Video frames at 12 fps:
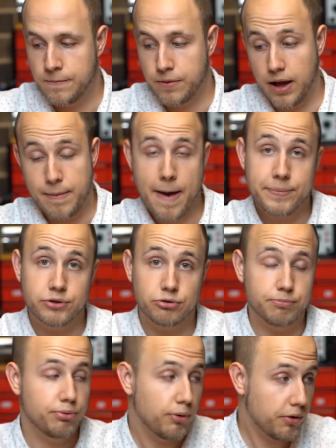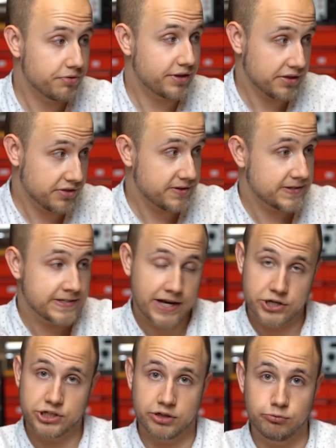I'm happy to report that this is
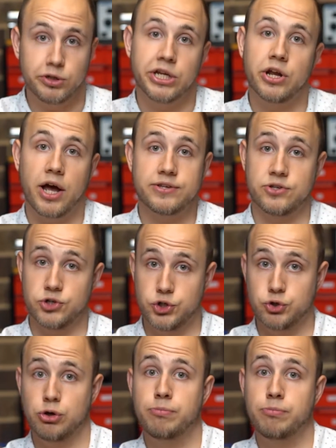actually a really nice and short